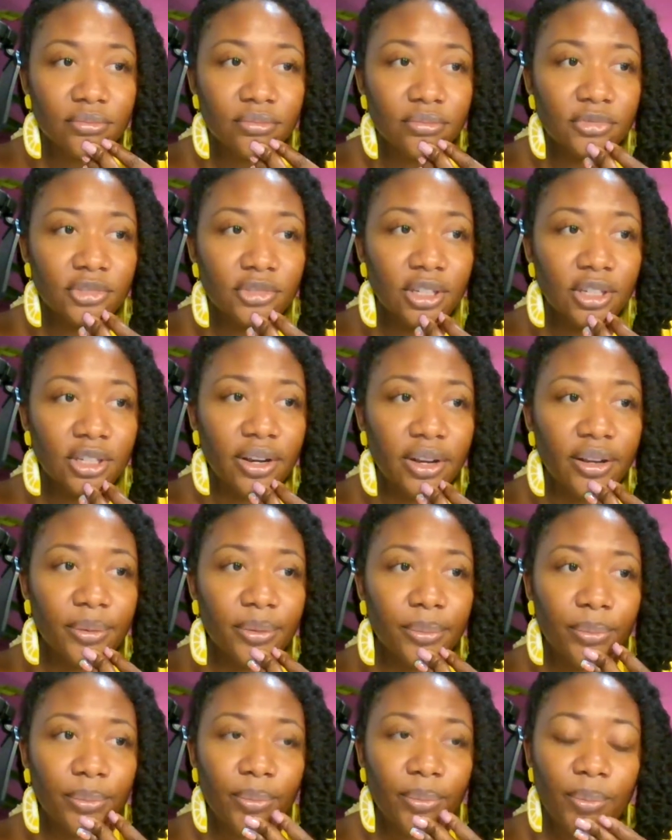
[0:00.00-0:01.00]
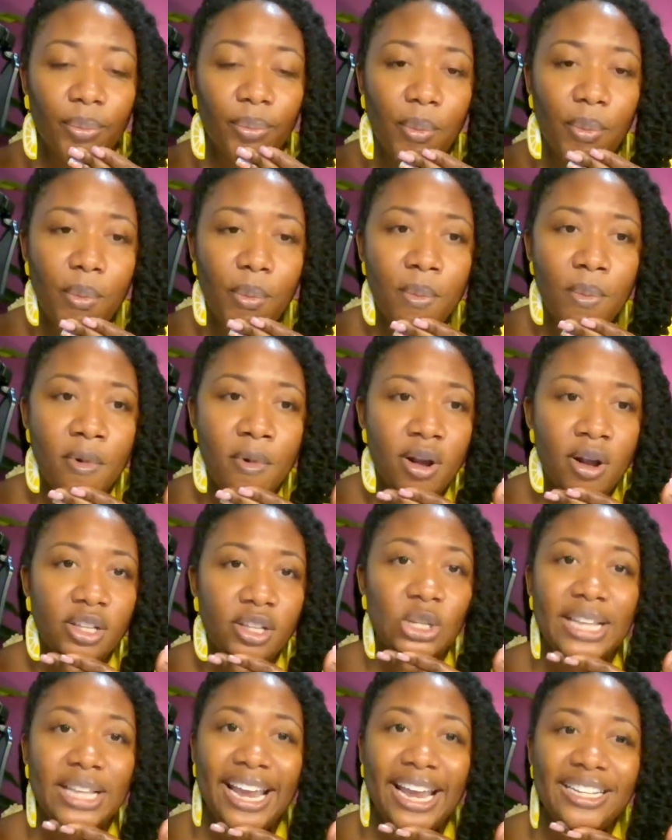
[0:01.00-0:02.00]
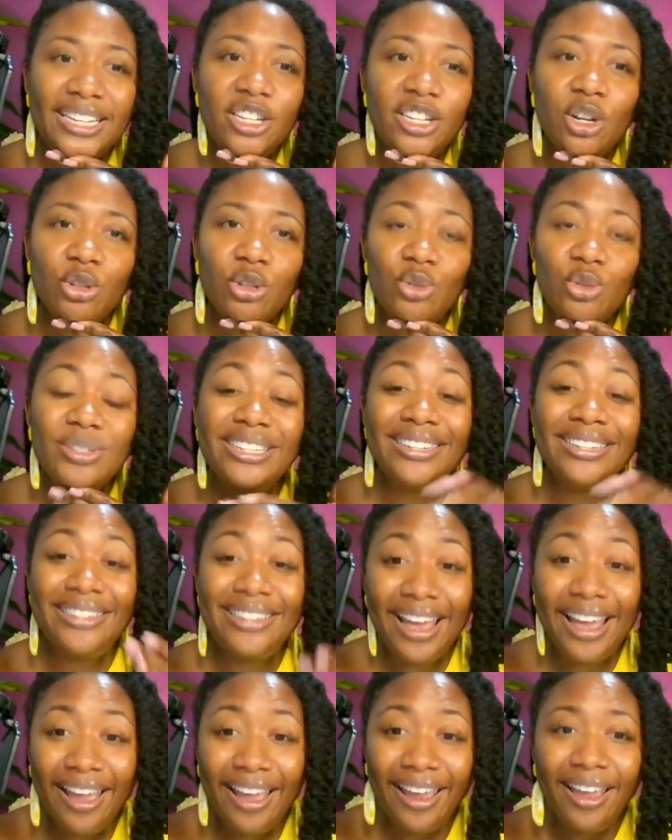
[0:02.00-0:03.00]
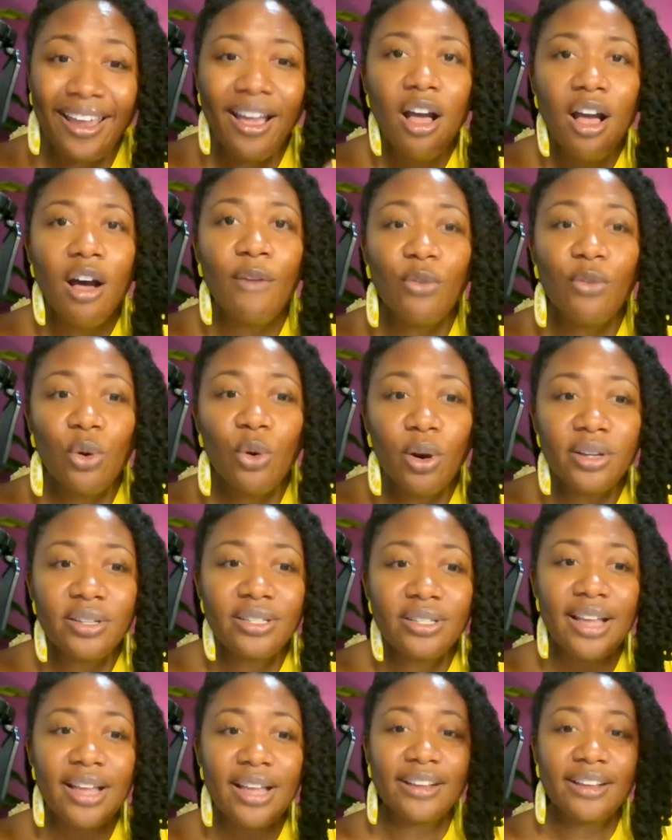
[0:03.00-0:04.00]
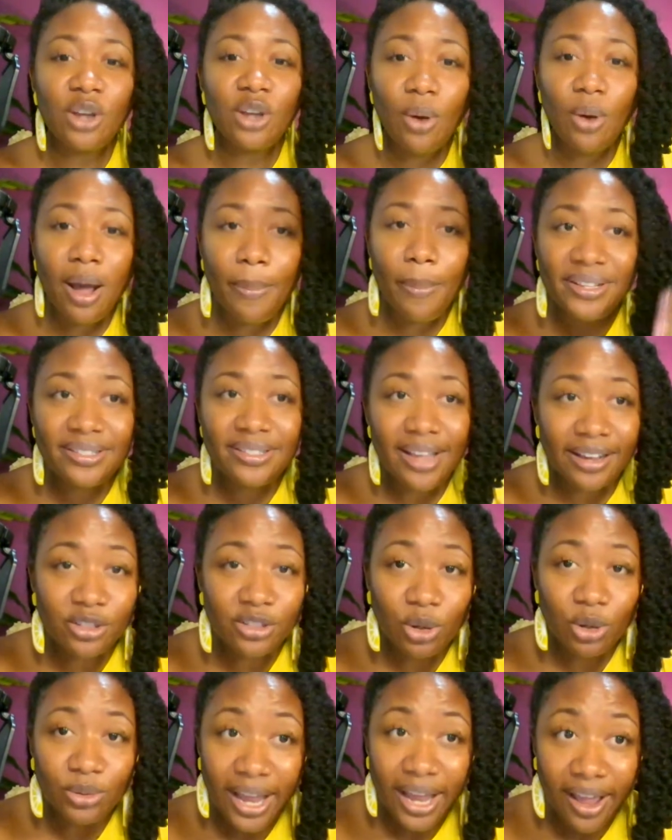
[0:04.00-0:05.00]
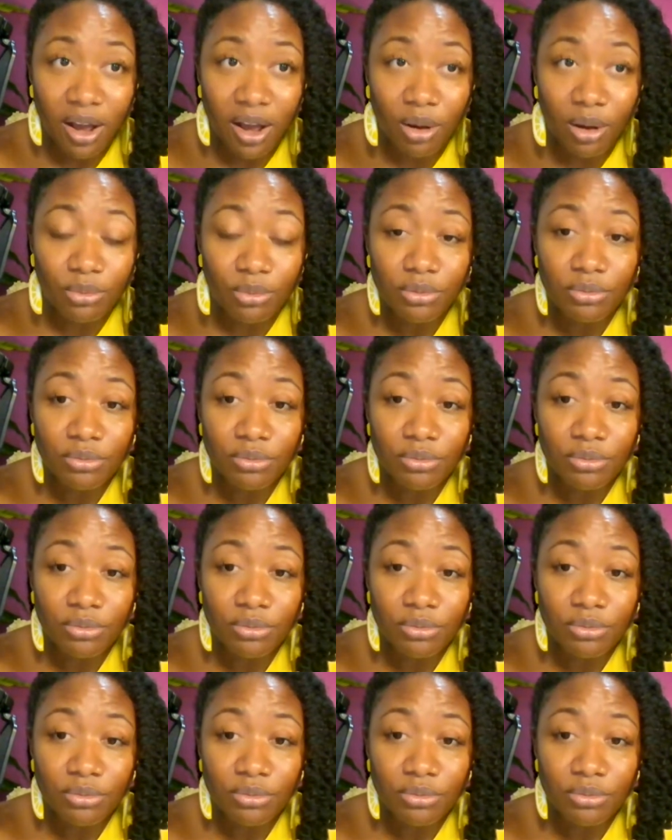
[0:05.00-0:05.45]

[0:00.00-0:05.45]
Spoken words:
all right. So it's 1802 today. Of course, stocks go up and stocks go down.